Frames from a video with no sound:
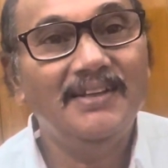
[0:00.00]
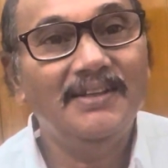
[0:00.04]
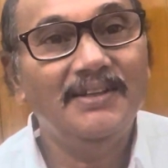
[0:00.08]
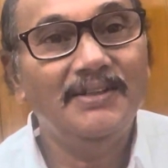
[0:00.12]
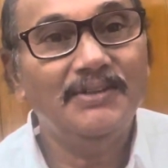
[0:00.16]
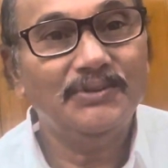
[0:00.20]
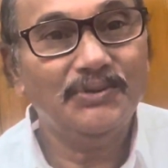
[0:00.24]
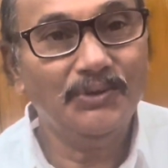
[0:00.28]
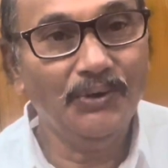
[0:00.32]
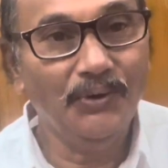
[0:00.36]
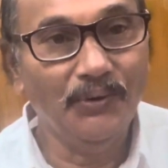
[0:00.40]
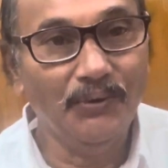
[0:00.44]

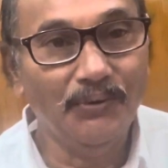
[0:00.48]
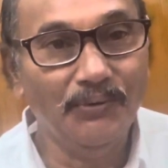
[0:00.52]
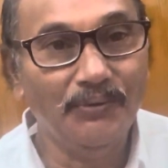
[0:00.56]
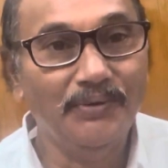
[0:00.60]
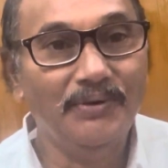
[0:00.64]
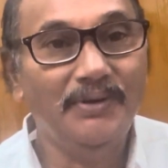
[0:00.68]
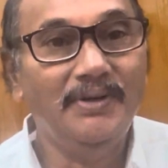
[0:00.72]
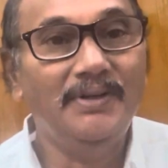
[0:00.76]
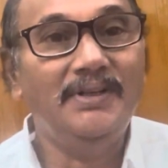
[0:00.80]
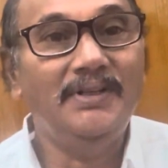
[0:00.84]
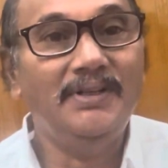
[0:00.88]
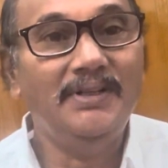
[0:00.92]
so,
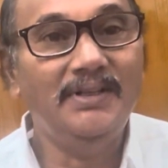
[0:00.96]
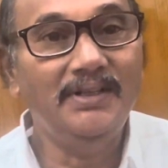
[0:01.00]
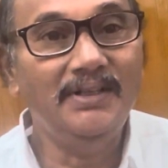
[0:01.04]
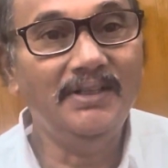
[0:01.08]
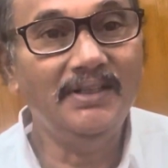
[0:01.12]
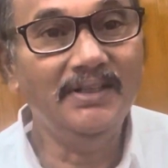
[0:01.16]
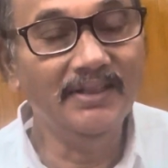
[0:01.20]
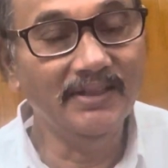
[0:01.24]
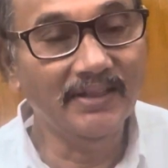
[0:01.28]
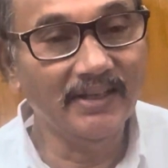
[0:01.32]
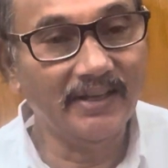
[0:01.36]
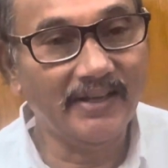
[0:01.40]

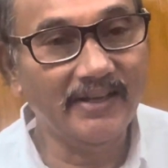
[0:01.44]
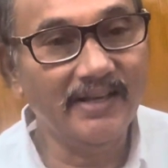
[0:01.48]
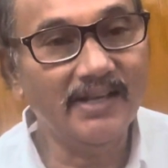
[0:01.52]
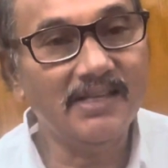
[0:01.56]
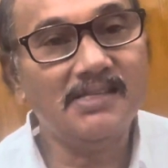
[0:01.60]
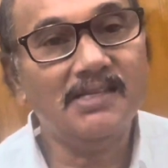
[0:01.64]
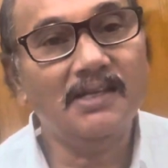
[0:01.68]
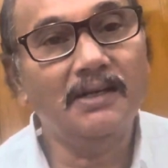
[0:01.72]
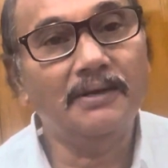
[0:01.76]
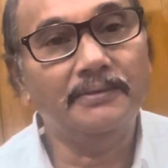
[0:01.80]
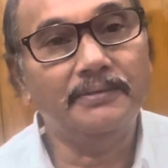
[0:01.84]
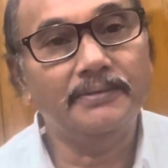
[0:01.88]
in the case
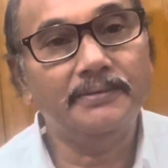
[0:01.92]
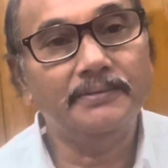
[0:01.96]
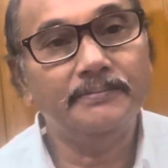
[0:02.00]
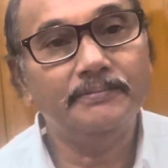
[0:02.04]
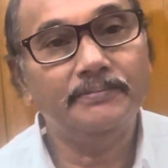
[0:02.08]
of